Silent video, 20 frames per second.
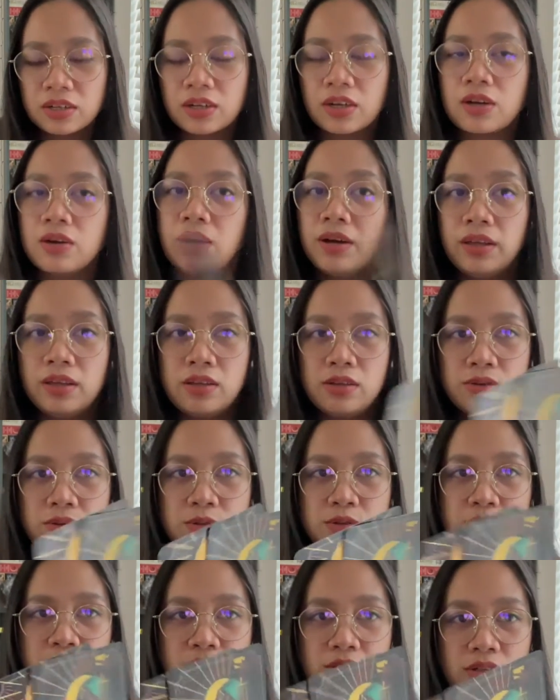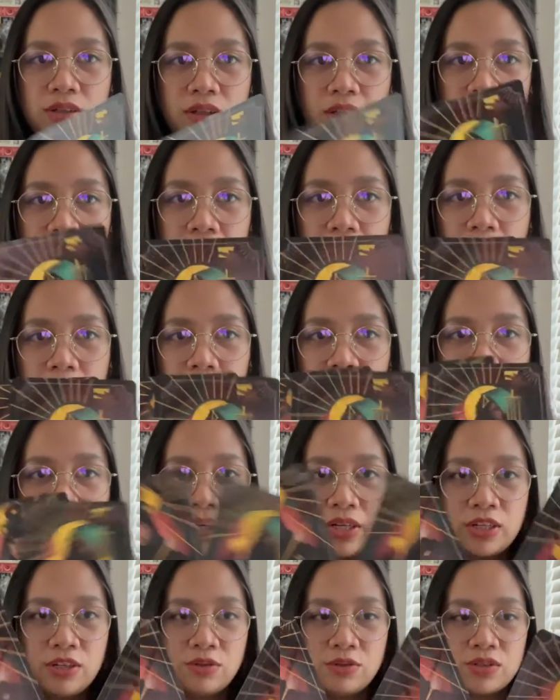They're quite huge, like
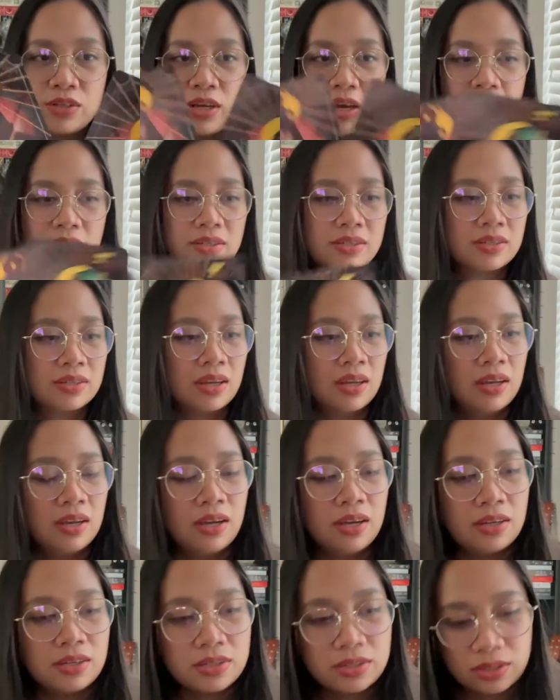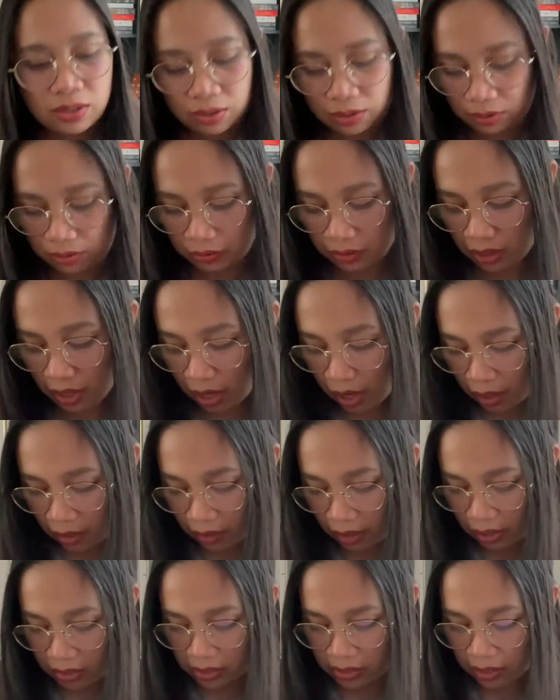pretty huge decks. So yeah,
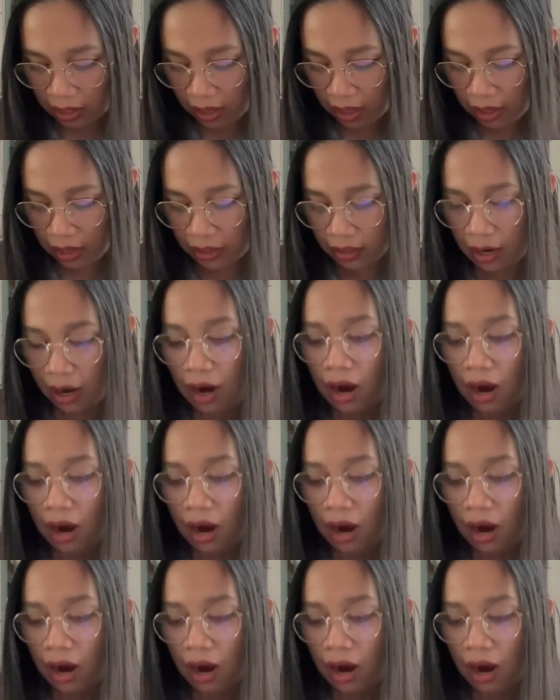that's that. And